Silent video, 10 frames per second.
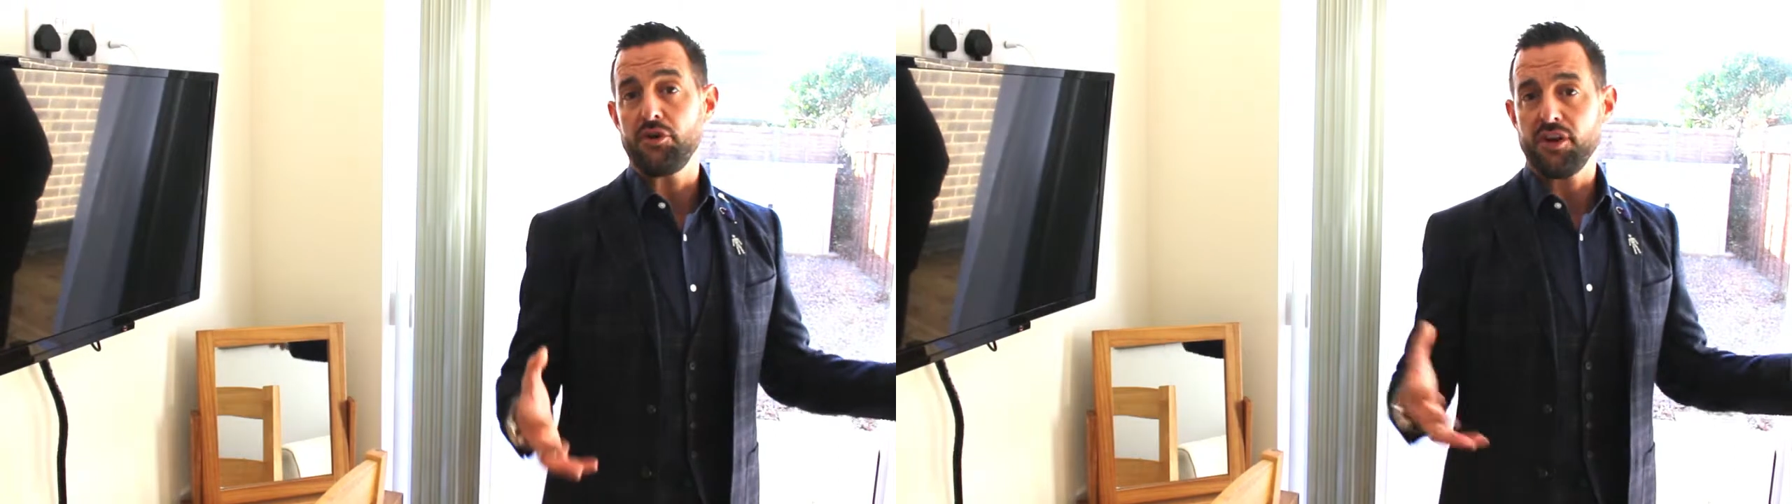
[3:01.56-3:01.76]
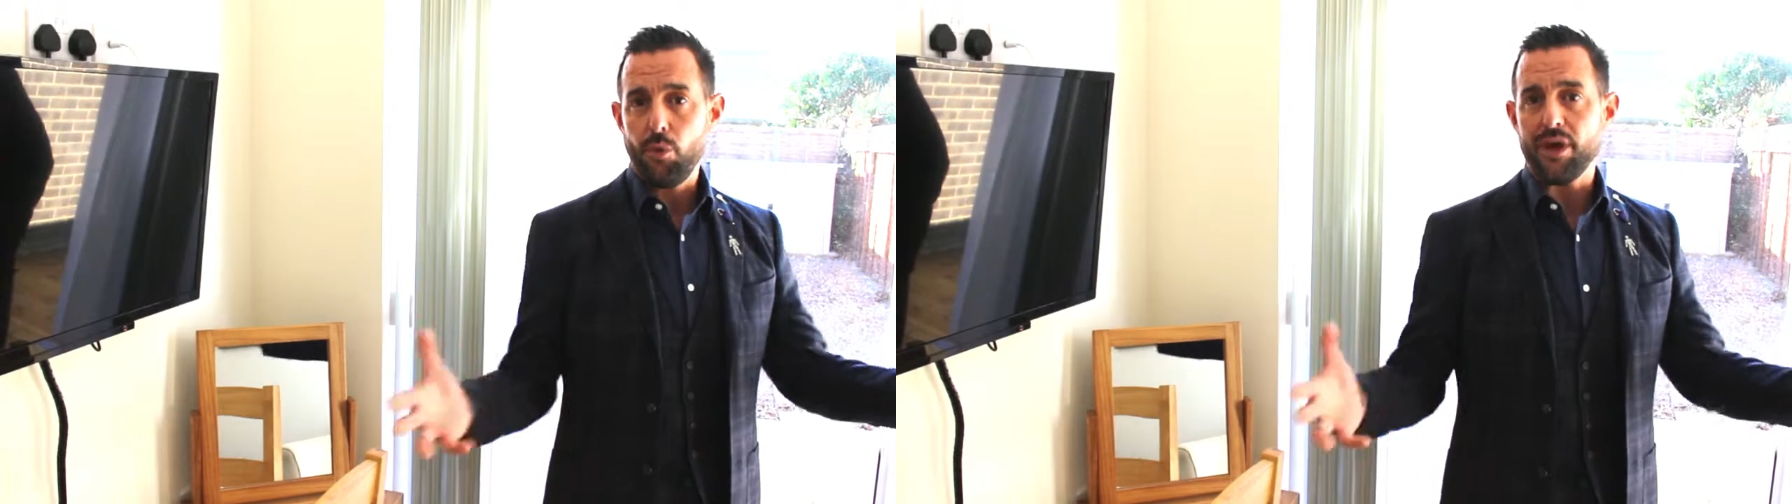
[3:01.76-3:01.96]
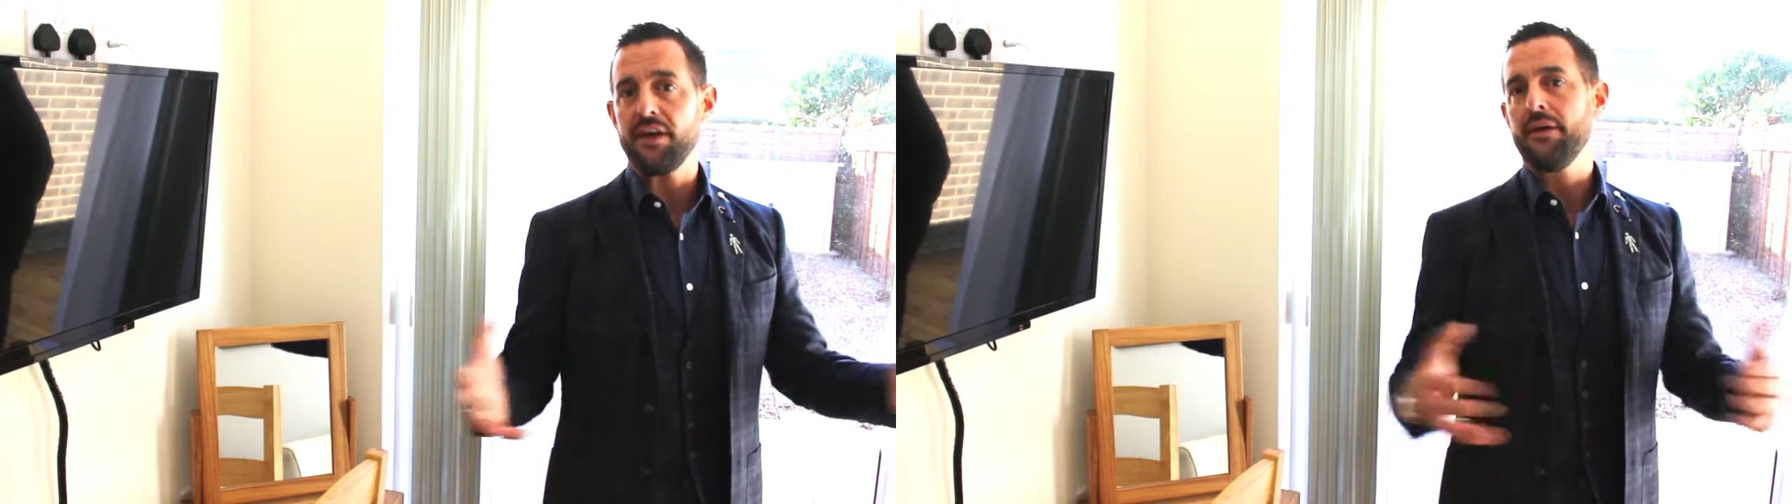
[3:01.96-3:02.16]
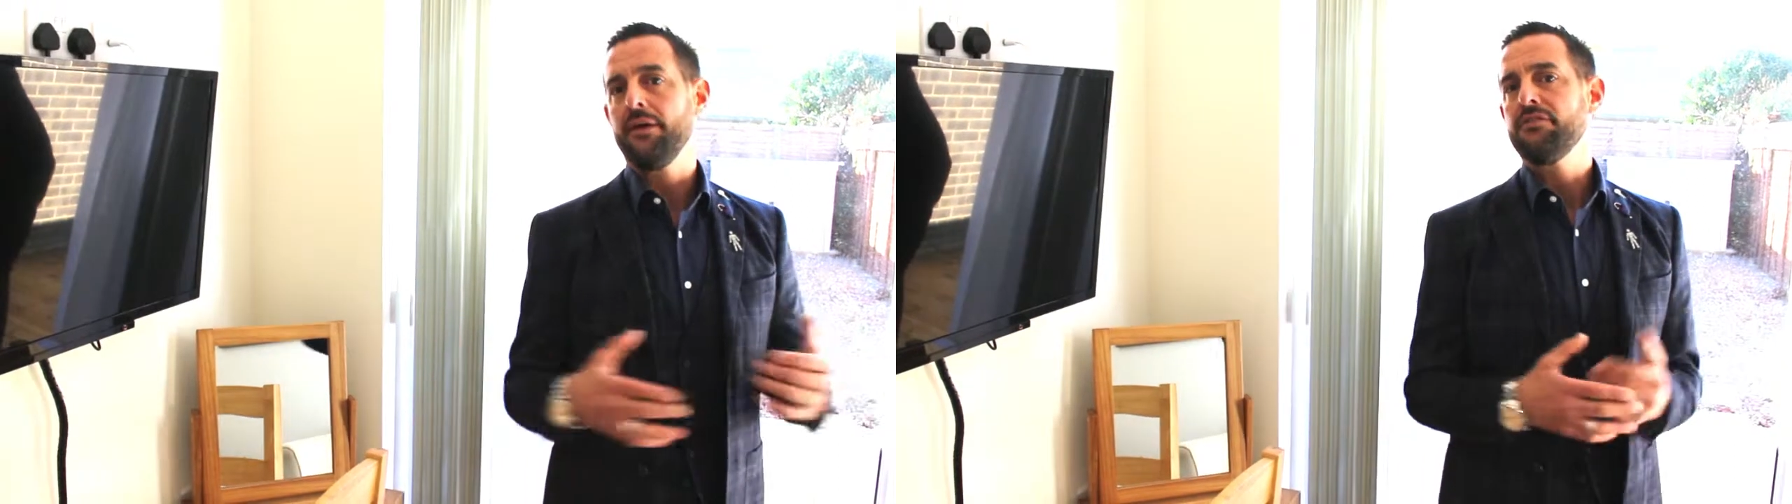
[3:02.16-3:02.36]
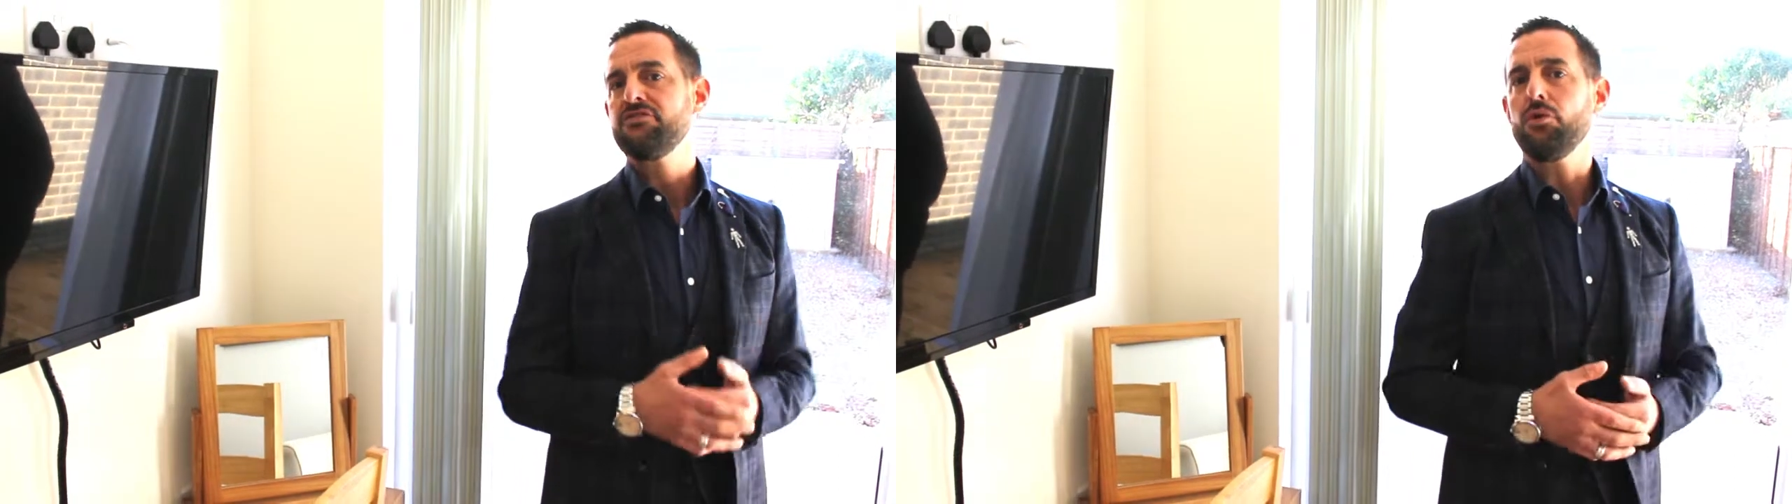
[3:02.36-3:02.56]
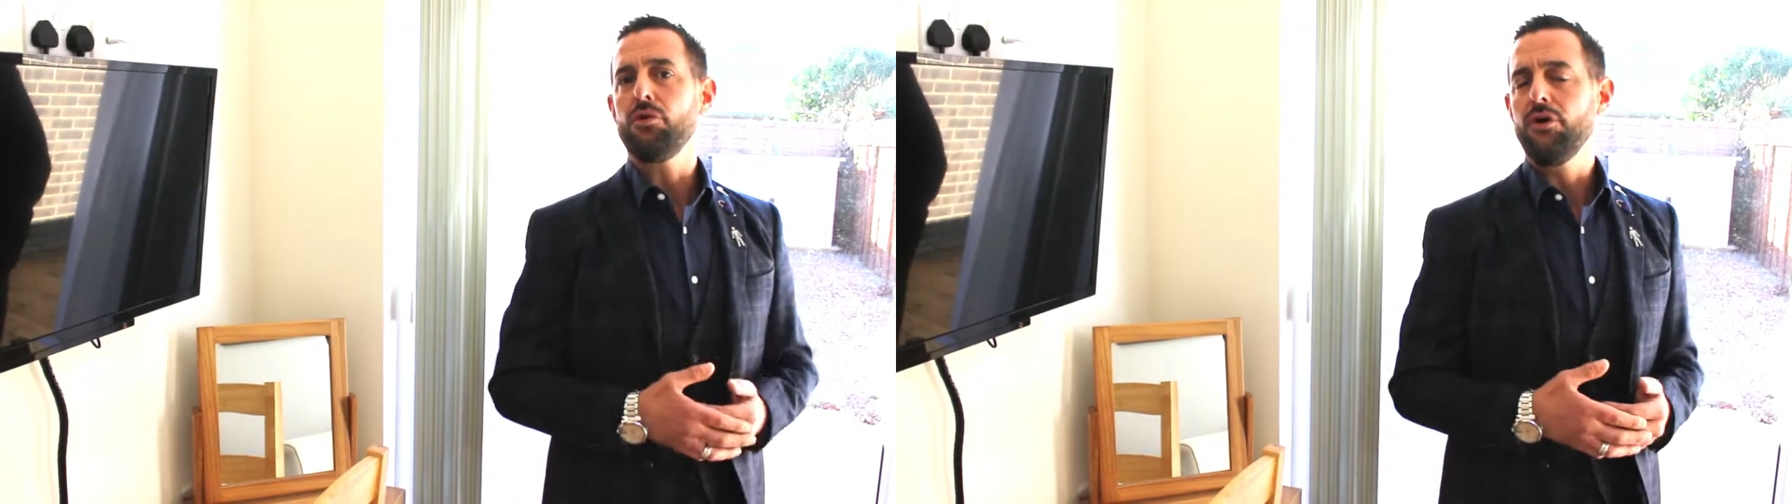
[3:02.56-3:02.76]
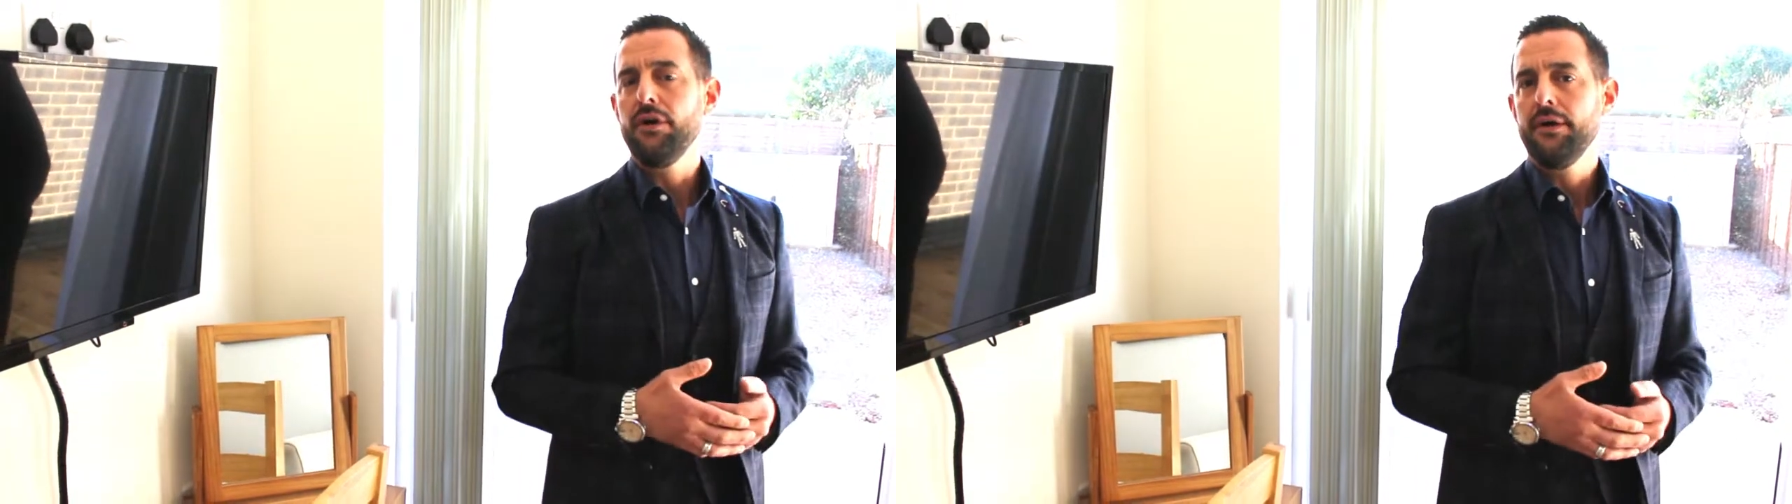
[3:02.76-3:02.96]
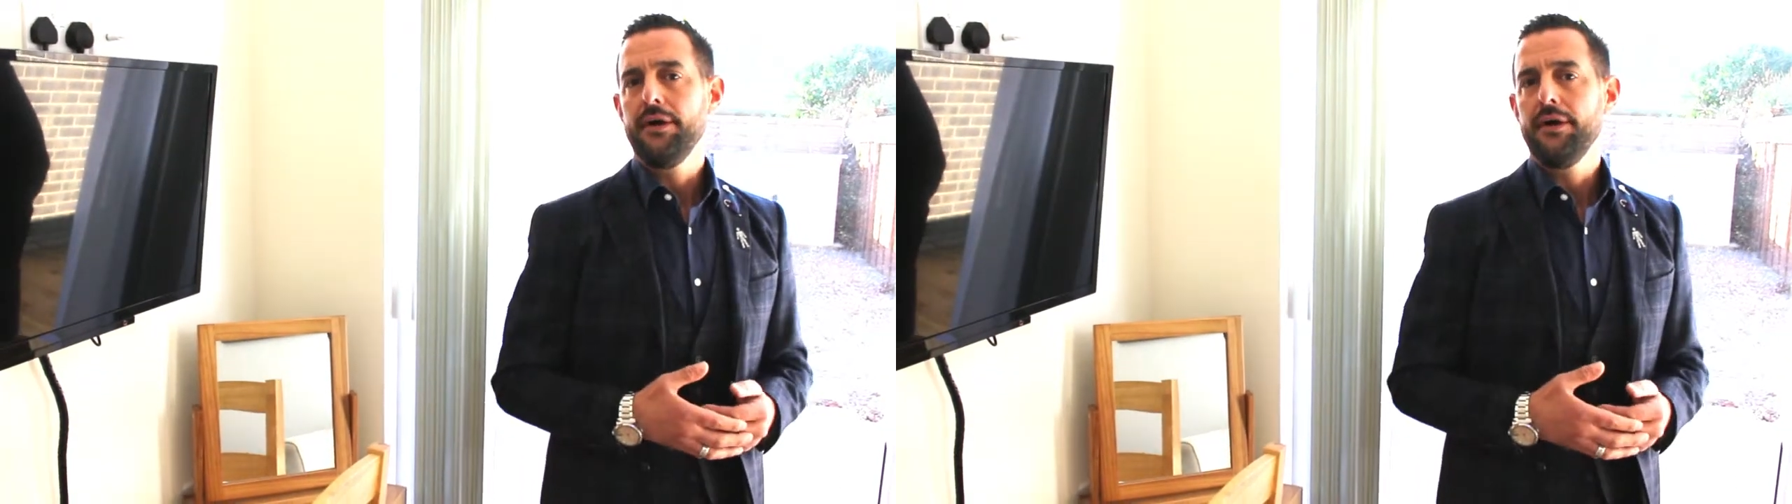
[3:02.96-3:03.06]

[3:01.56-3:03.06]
a quick tour.